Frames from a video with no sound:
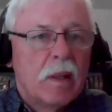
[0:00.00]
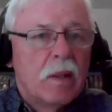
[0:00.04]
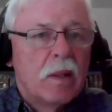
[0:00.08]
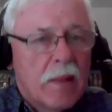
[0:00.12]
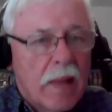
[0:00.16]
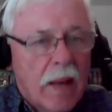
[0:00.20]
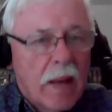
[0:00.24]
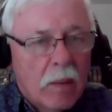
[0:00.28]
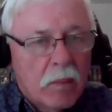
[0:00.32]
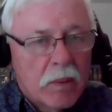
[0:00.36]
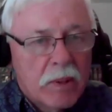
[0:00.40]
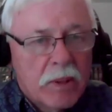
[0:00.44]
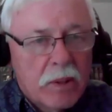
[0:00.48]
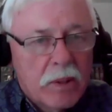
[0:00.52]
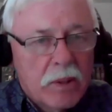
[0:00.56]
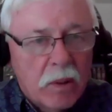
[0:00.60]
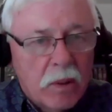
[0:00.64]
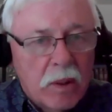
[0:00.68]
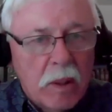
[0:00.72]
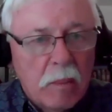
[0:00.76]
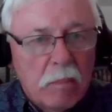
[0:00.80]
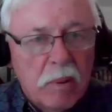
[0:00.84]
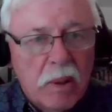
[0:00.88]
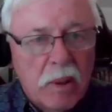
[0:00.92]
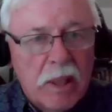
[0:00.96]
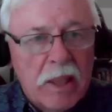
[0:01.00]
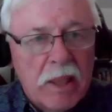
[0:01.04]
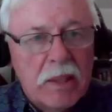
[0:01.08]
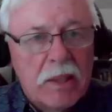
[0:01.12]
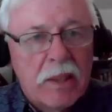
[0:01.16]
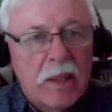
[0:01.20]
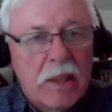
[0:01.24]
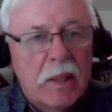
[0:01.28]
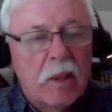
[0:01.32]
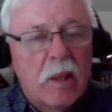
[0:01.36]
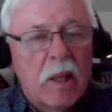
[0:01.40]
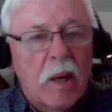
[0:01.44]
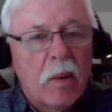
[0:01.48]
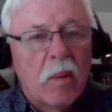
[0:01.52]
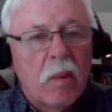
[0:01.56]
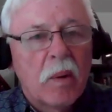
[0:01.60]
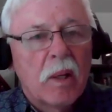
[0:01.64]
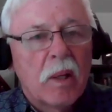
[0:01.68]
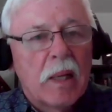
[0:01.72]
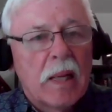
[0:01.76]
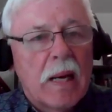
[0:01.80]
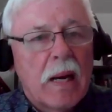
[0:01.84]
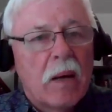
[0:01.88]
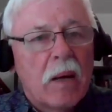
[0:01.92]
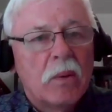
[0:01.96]
That was the only place that they were
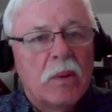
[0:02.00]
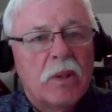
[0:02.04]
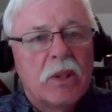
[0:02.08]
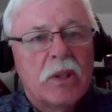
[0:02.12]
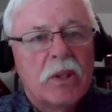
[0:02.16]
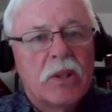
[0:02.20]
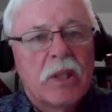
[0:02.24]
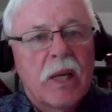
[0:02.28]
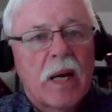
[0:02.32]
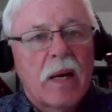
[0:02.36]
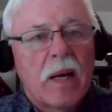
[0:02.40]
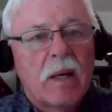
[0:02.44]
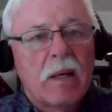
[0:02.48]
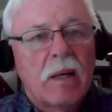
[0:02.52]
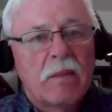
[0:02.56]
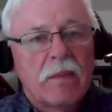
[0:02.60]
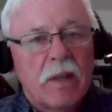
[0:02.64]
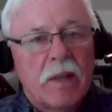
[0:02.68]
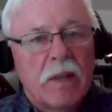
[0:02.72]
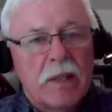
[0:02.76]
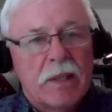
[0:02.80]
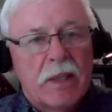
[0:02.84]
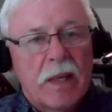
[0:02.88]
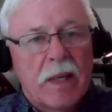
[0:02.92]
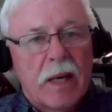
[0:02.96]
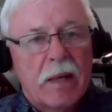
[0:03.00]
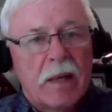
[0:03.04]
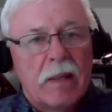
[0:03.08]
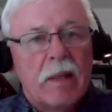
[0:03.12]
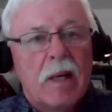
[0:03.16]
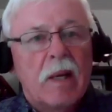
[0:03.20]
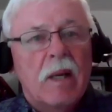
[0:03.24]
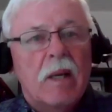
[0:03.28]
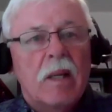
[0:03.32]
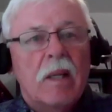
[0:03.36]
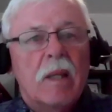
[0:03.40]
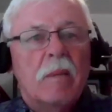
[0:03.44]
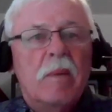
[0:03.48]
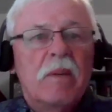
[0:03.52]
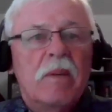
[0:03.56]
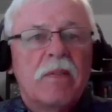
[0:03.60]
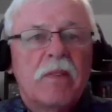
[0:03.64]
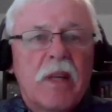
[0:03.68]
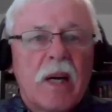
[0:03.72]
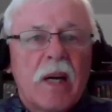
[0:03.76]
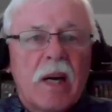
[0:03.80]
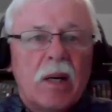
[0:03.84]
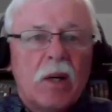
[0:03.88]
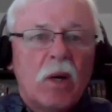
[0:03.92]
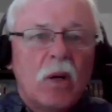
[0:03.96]
allowed to sacrifice that. The
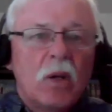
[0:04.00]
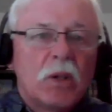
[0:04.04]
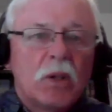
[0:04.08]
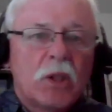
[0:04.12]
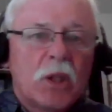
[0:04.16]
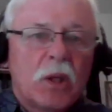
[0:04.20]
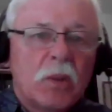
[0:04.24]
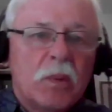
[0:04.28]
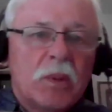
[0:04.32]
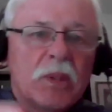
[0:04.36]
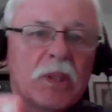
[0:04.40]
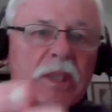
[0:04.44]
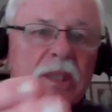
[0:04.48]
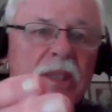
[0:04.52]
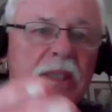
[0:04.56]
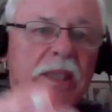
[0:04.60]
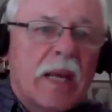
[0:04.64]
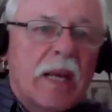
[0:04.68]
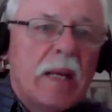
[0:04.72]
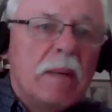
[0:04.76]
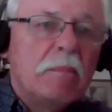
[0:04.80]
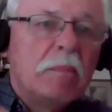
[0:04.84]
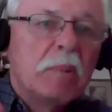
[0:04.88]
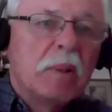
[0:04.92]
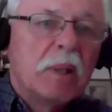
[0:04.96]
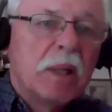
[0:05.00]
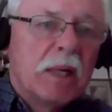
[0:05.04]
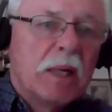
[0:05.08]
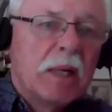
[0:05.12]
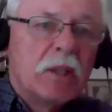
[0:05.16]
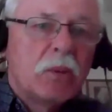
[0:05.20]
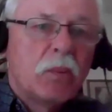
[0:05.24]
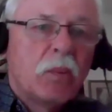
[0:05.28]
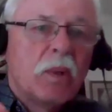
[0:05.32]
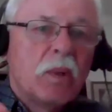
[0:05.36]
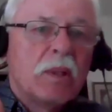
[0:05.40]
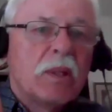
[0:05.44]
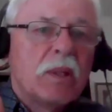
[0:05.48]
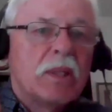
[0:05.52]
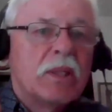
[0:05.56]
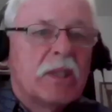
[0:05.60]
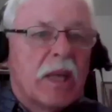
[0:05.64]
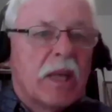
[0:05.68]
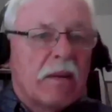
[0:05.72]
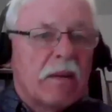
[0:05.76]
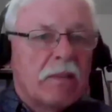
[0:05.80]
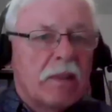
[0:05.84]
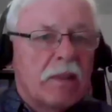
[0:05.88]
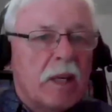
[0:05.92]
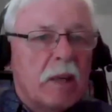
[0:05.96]
Mifkod altar was the same place where the
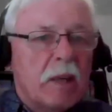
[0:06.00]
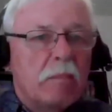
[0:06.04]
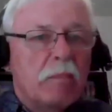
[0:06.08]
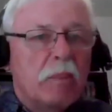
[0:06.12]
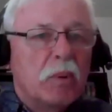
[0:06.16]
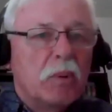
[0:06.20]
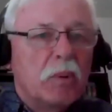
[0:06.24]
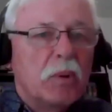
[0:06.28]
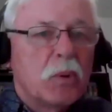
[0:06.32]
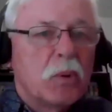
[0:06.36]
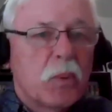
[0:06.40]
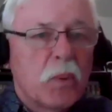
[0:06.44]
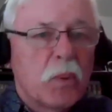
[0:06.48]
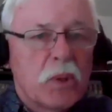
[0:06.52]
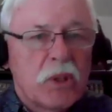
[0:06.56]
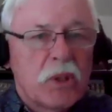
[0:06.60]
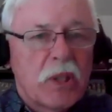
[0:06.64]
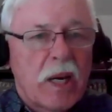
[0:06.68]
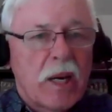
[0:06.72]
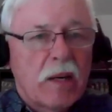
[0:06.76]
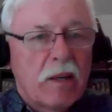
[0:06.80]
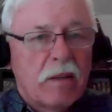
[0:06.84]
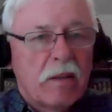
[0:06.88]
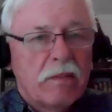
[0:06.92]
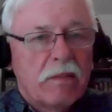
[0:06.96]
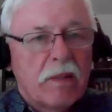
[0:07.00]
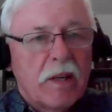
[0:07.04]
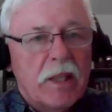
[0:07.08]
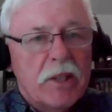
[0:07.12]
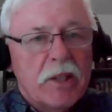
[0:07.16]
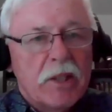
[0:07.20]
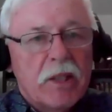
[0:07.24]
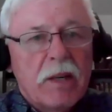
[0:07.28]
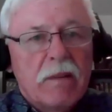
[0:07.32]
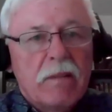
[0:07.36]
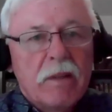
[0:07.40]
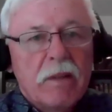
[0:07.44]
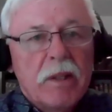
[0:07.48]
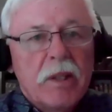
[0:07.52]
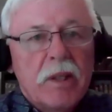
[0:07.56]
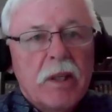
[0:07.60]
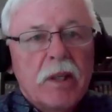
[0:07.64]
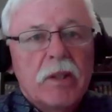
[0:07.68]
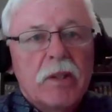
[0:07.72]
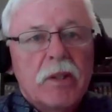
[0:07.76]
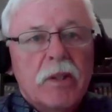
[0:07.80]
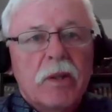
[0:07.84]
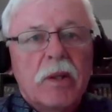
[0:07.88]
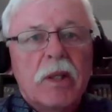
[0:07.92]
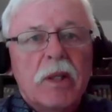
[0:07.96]
70 bulls were sacrificed every
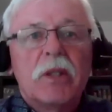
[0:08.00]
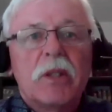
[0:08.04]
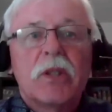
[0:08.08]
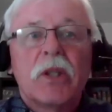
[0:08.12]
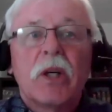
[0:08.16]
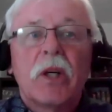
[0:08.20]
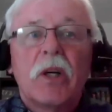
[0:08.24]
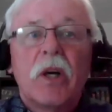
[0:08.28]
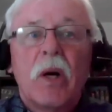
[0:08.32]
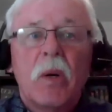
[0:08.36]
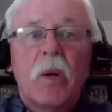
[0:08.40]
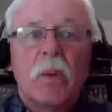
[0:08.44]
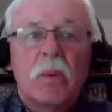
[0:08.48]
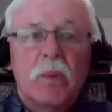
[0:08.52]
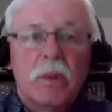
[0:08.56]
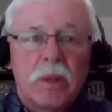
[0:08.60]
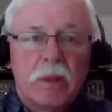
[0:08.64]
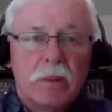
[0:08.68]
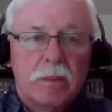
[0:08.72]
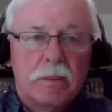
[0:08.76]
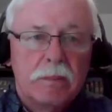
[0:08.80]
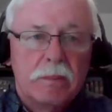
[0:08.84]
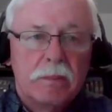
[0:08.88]
year during Sukkot.